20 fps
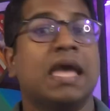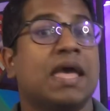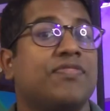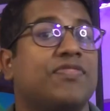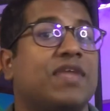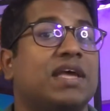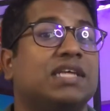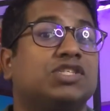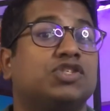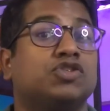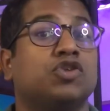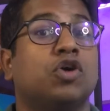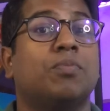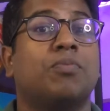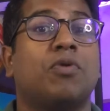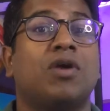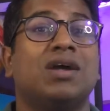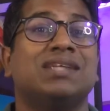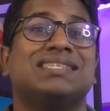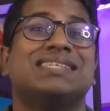Their stock
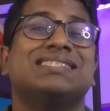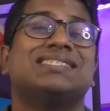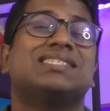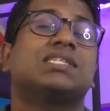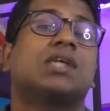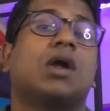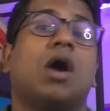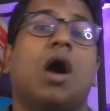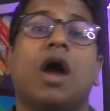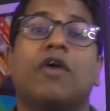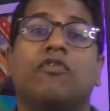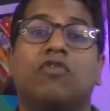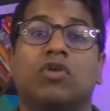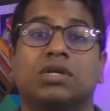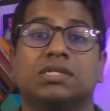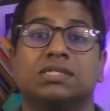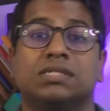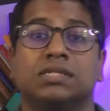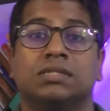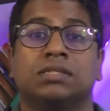price has
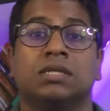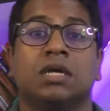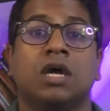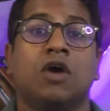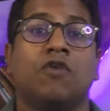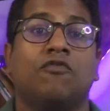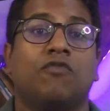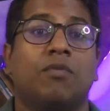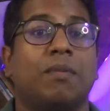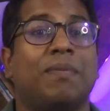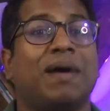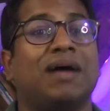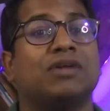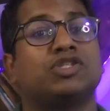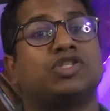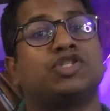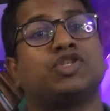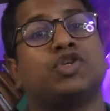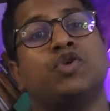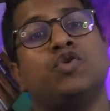skyrocketed from
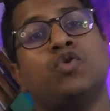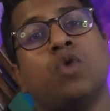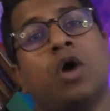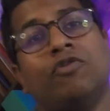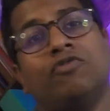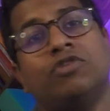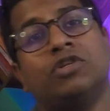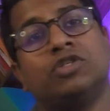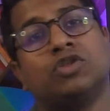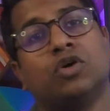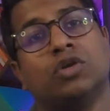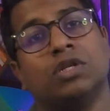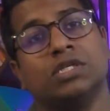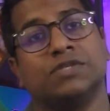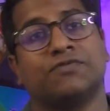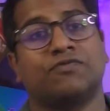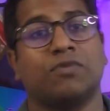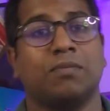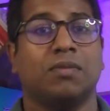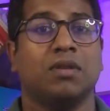about
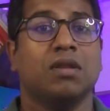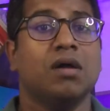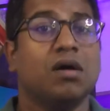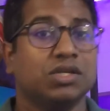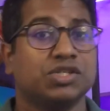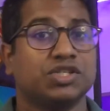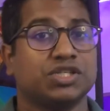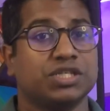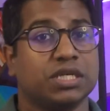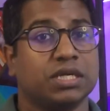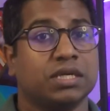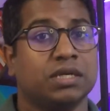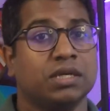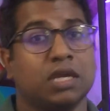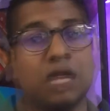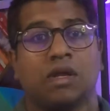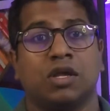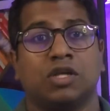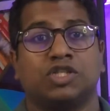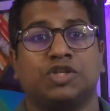$200 from last year
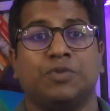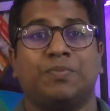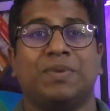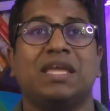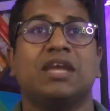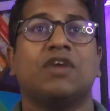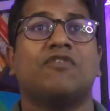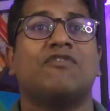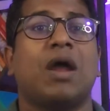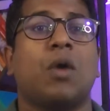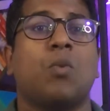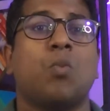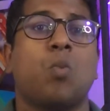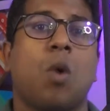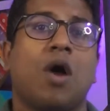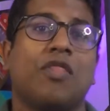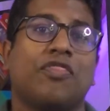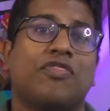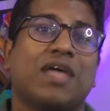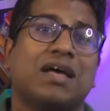to being around
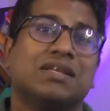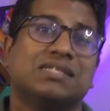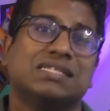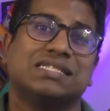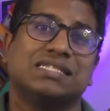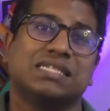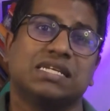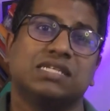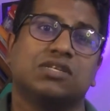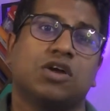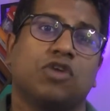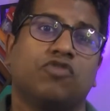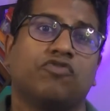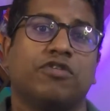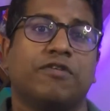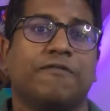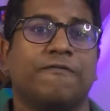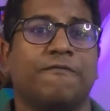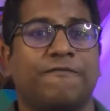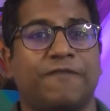
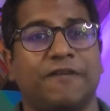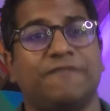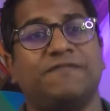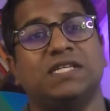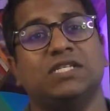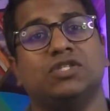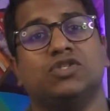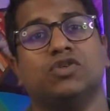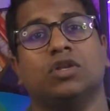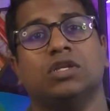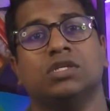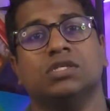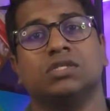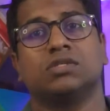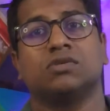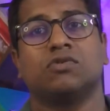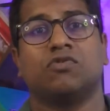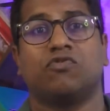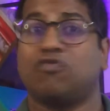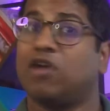
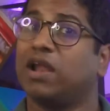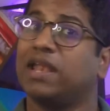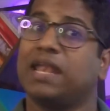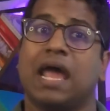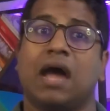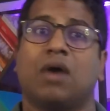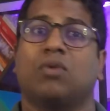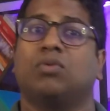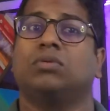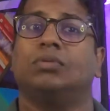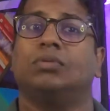$1,650 right now.